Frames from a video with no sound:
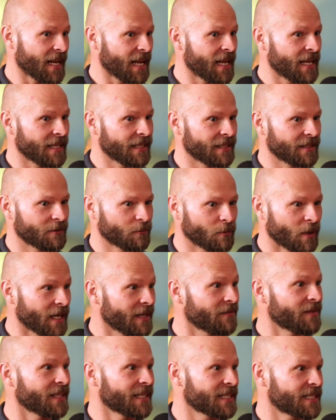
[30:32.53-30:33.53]
and
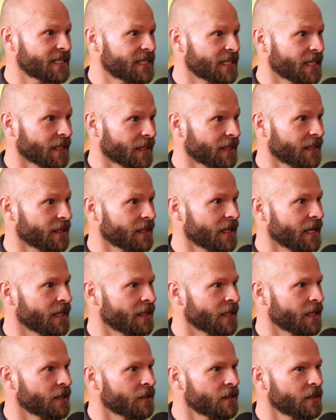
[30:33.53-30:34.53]
waving a stick
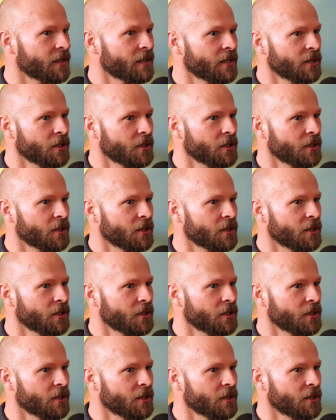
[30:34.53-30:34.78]
and then